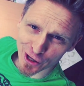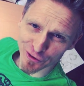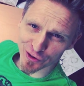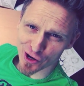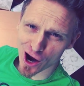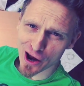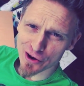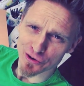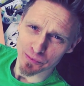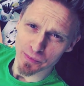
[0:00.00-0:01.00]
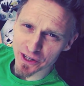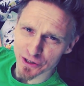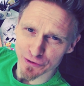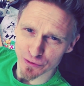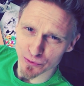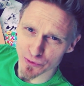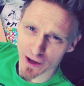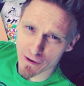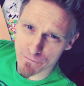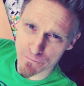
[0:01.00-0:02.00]
And they hired me to do
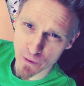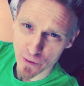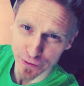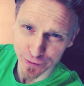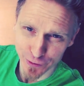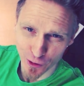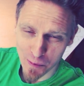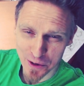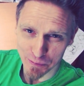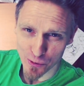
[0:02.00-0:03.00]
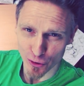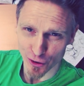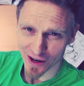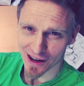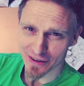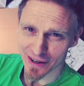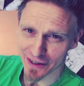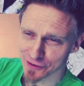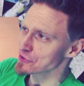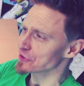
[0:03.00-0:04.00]
their first comic book
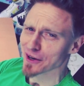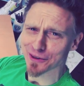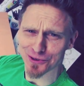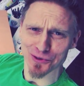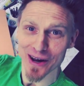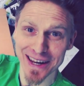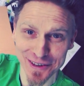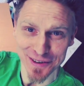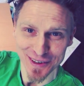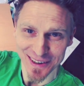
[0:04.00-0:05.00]
cover, isn't that great?